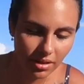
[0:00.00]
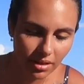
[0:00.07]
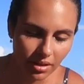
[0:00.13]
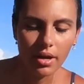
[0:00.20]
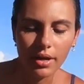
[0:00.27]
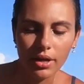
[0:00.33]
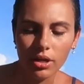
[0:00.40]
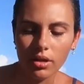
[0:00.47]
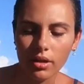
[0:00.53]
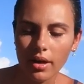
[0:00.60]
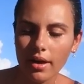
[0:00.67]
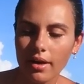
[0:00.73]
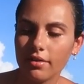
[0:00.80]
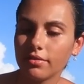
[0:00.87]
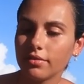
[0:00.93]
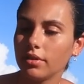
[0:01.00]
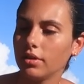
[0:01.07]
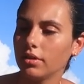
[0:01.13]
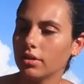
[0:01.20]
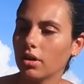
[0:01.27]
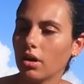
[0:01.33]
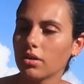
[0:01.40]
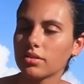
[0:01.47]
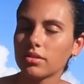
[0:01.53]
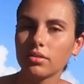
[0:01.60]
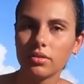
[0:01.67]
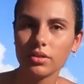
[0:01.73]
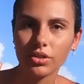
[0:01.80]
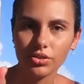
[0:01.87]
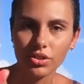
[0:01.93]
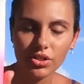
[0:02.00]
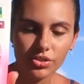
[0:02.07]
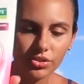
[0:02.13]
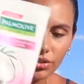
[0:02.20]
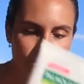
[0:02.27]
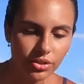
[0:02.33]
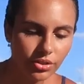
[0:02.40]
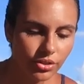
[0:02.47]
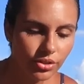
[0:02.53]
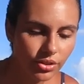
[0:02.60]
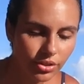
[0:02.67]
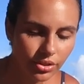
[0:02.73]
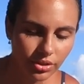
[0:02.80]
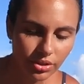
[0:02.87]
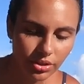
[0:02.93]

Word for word: I have here also conditioner,